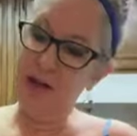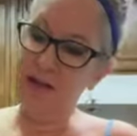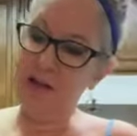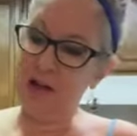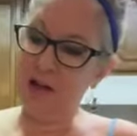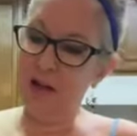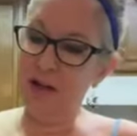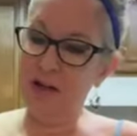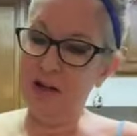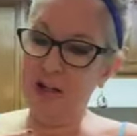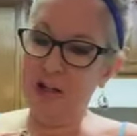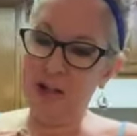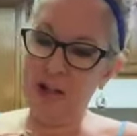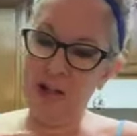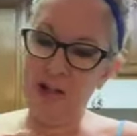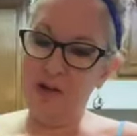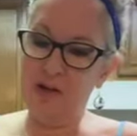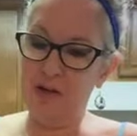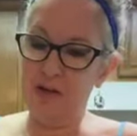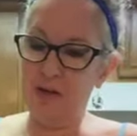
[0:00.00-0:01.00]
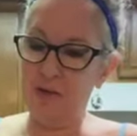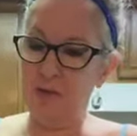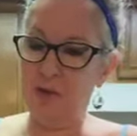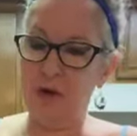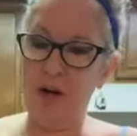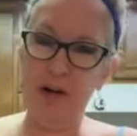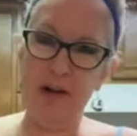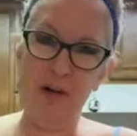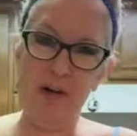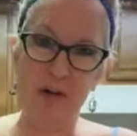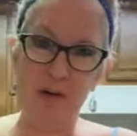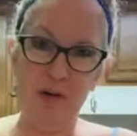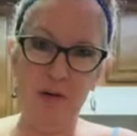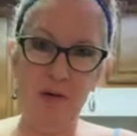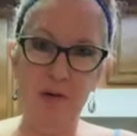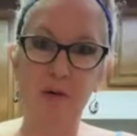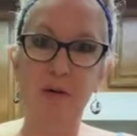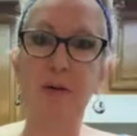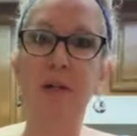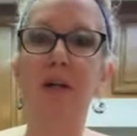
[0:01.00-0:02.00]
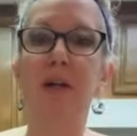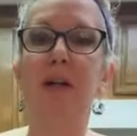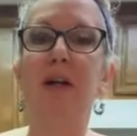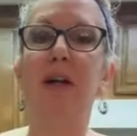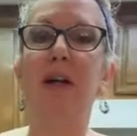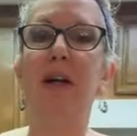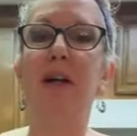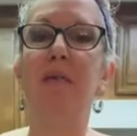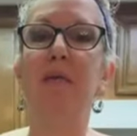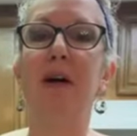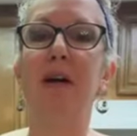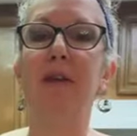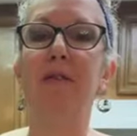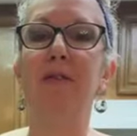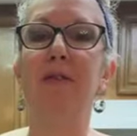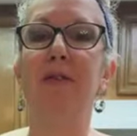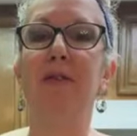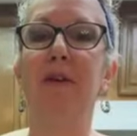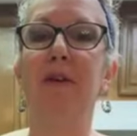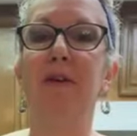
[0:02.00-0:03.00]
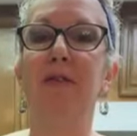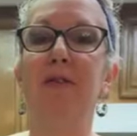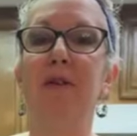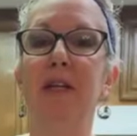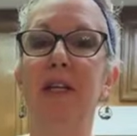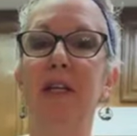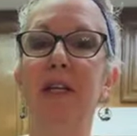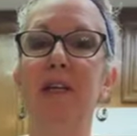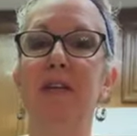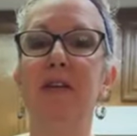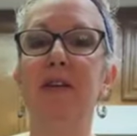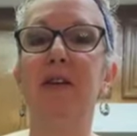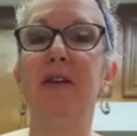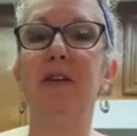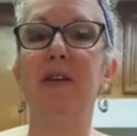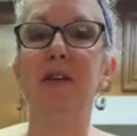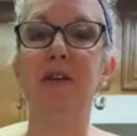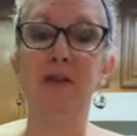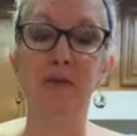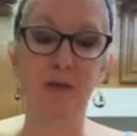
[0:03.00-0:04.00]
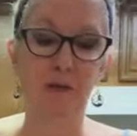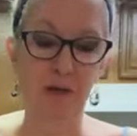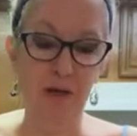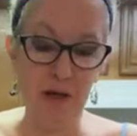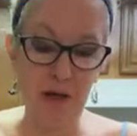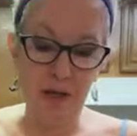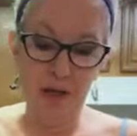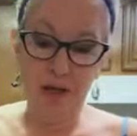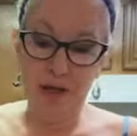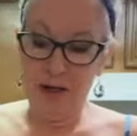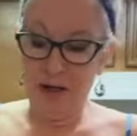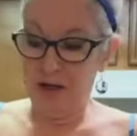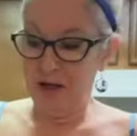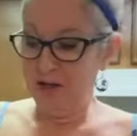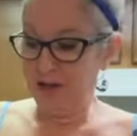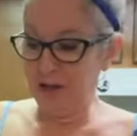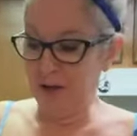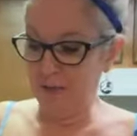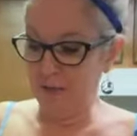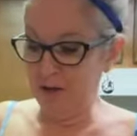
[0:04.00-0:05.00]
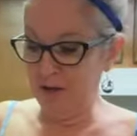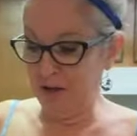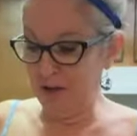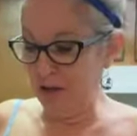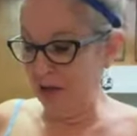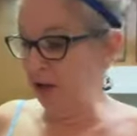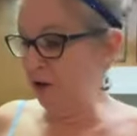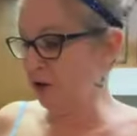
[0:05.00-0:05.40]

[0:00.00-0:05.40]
exactly just what I do, and I'm not even going to really tell you except to